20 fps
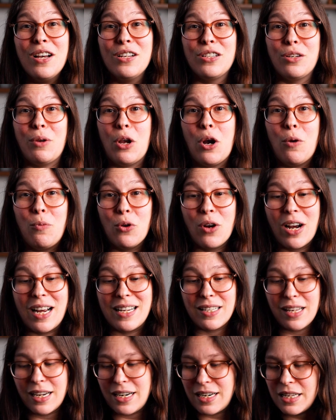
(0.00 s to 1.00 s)
So we hope you
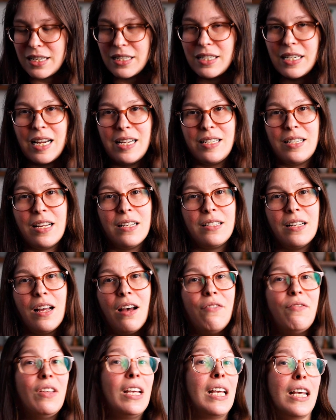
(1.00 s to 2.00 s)
guys liked this taste test
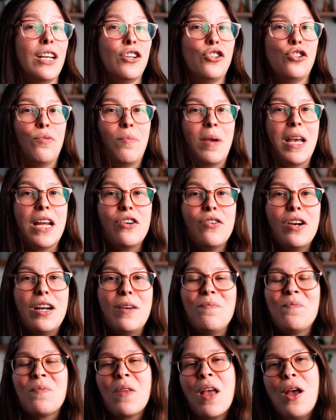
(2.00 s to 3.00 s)
of the Kishu
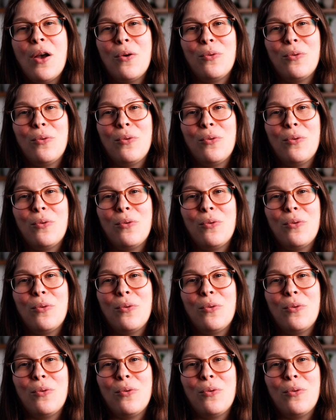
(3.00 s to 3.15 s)
mandarin.